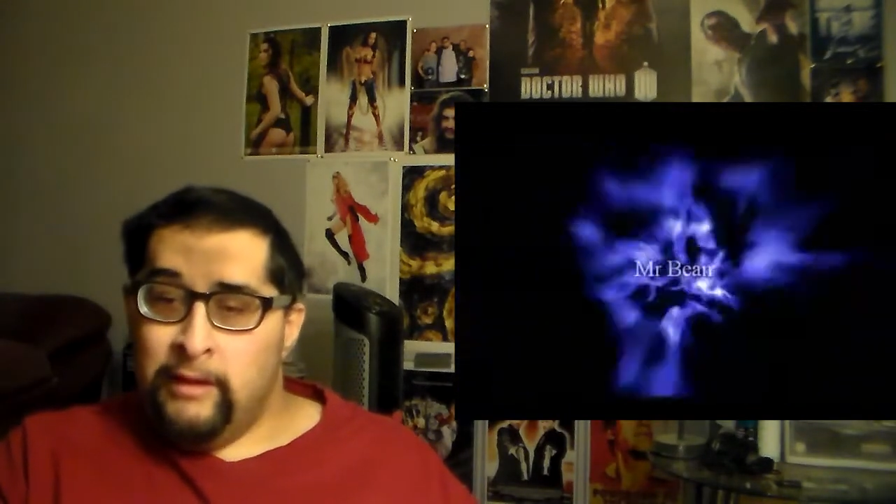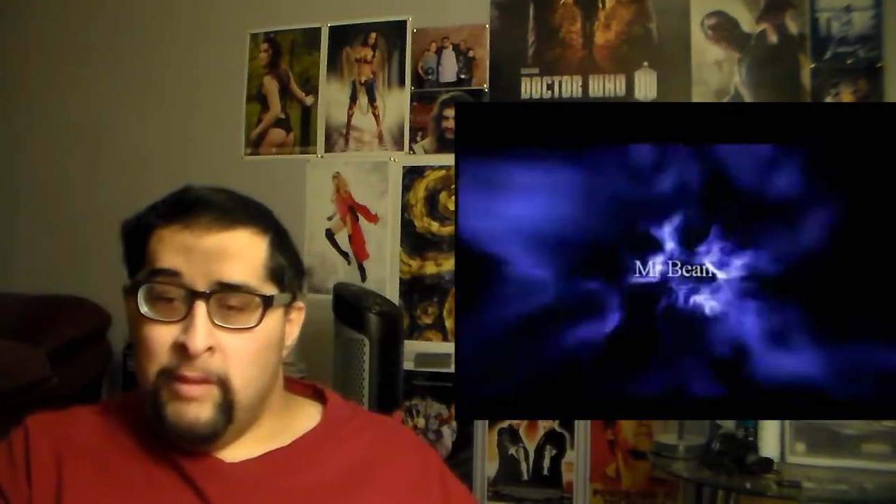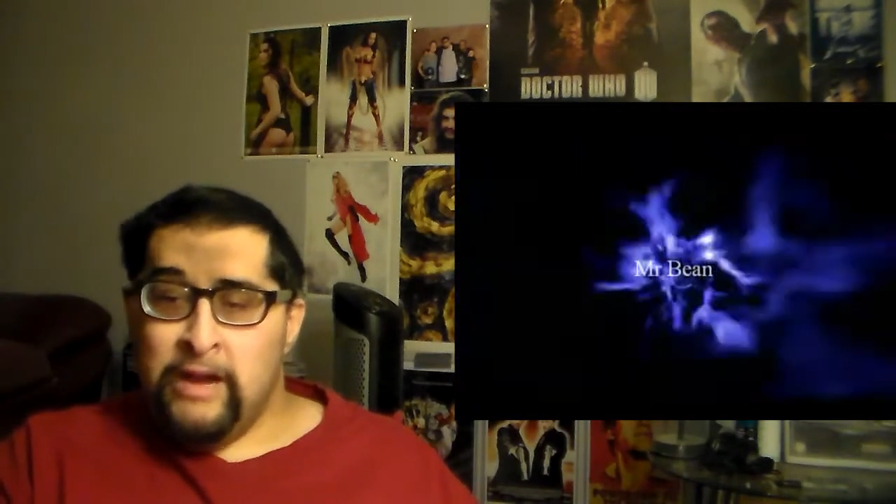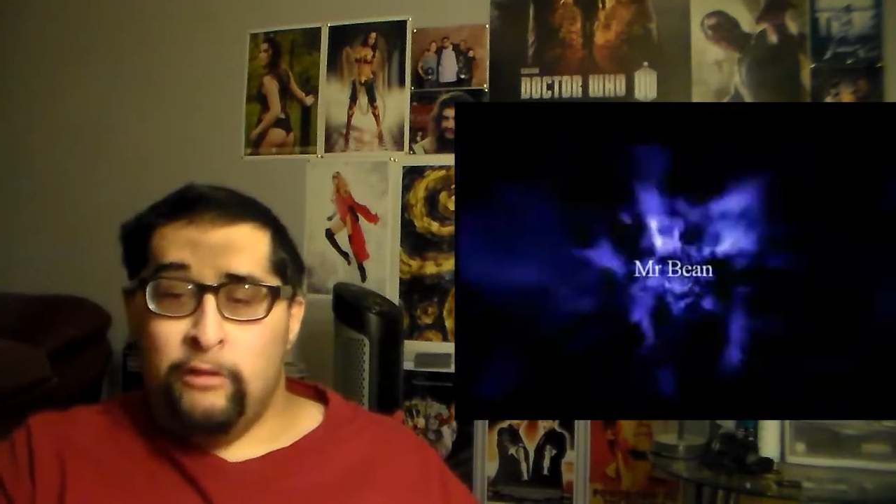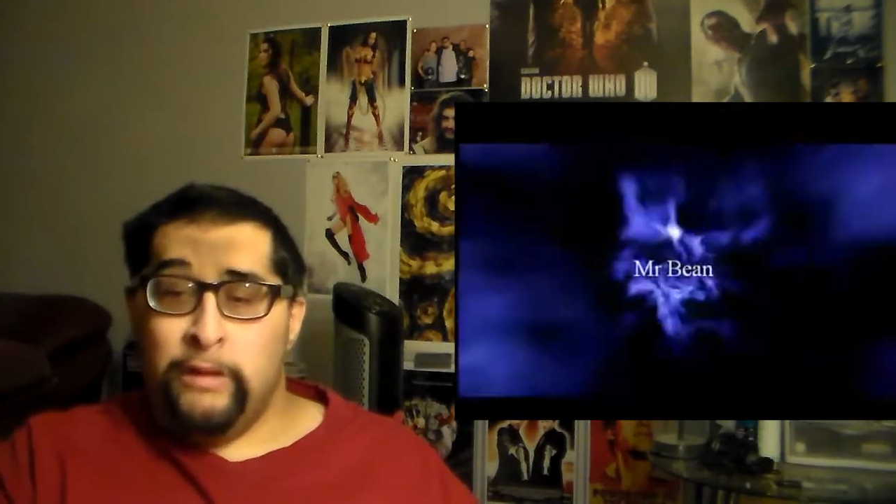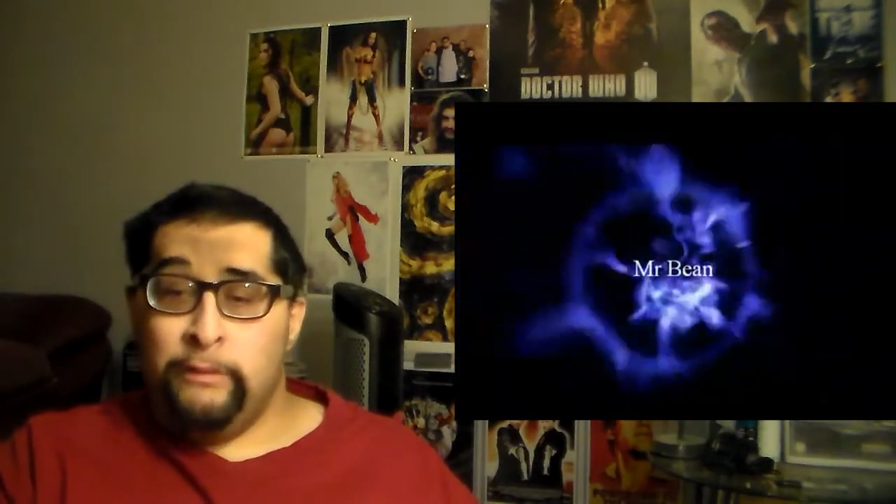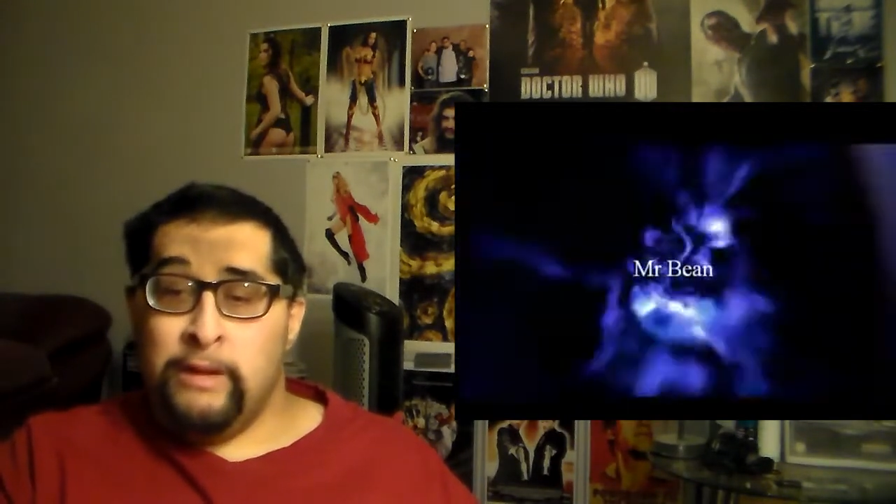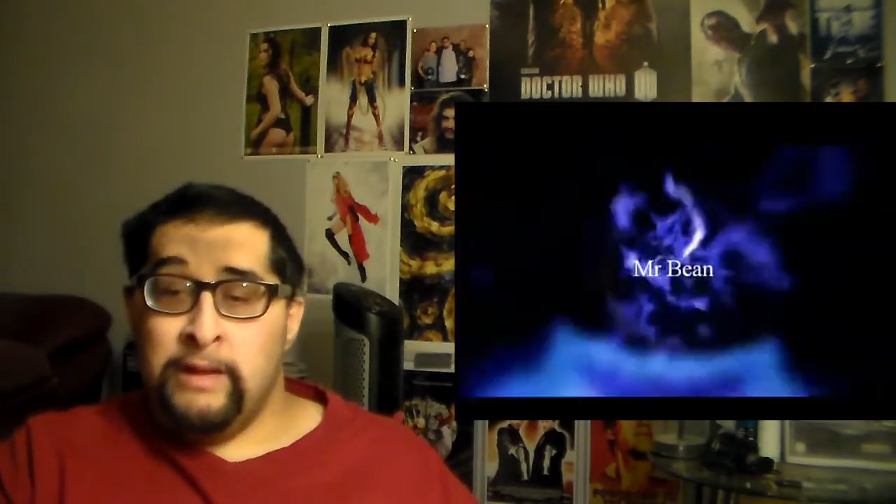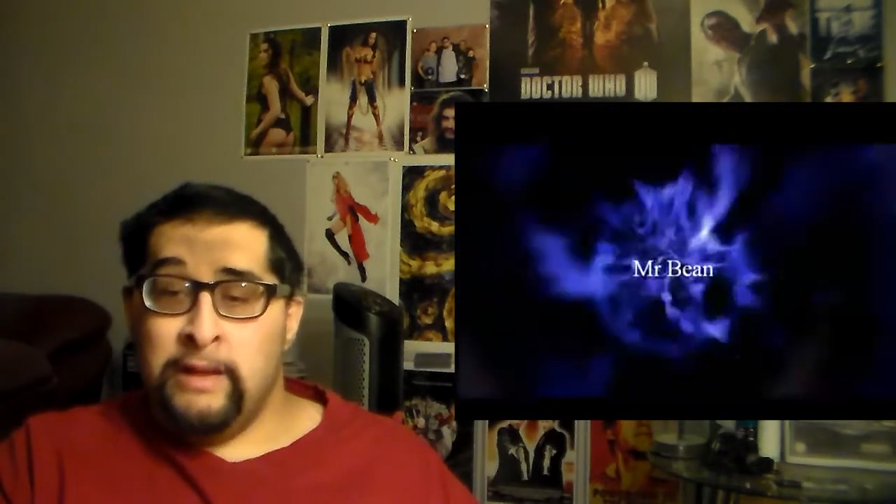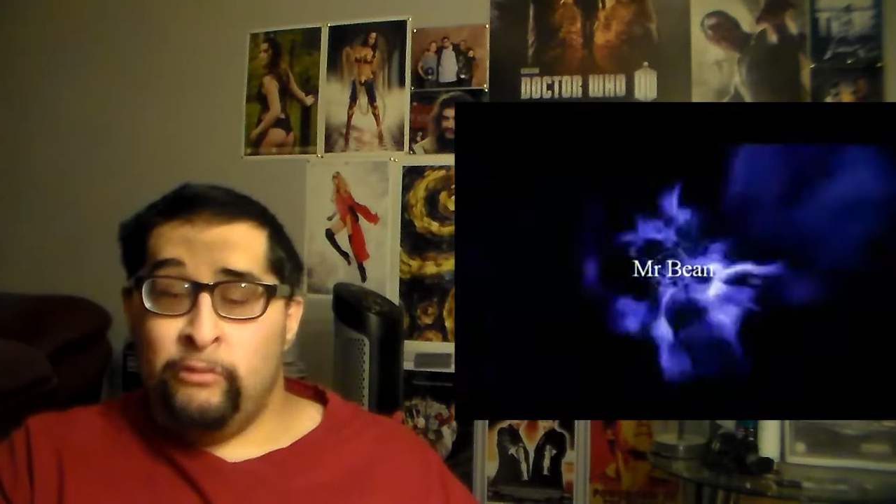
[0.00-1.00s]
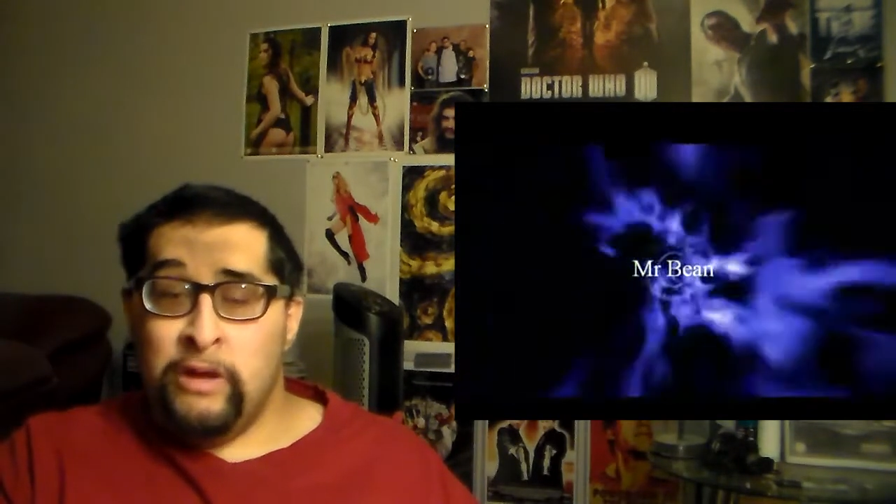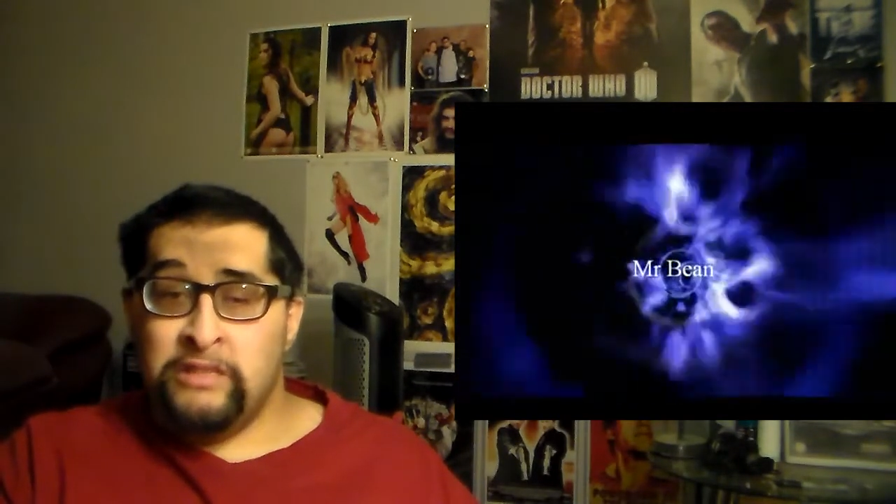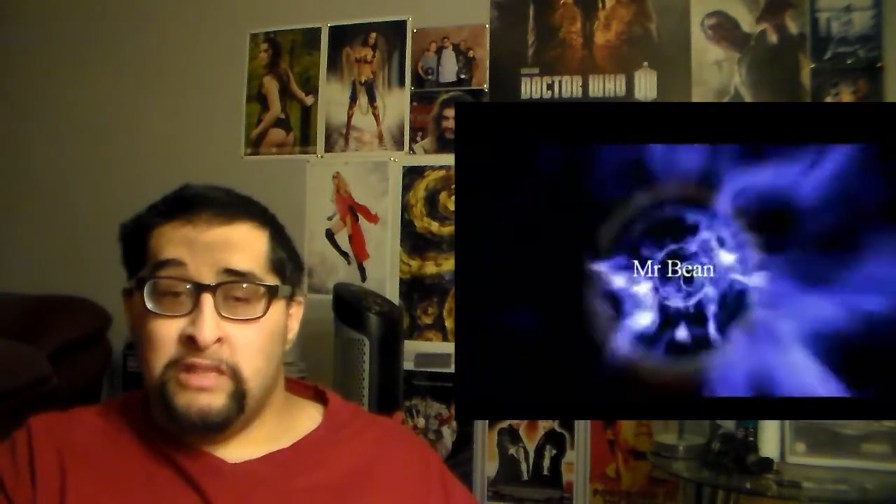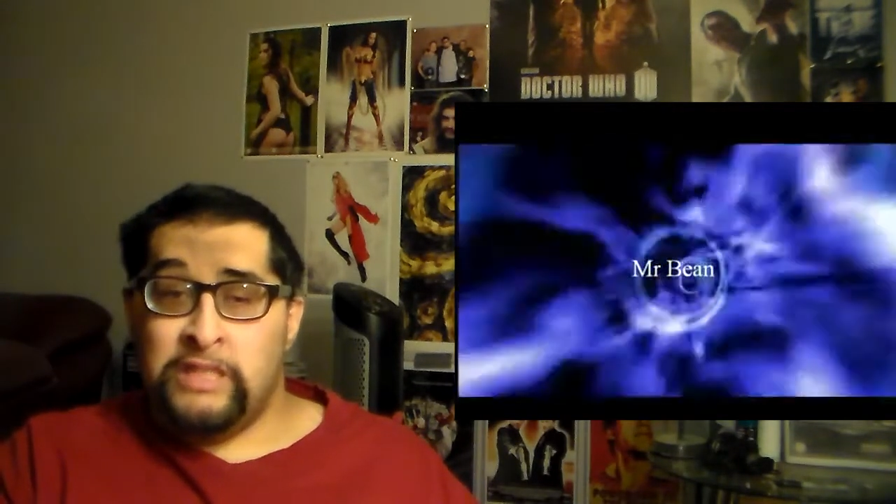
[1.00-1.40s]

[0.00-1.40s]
Am I the only one that wants to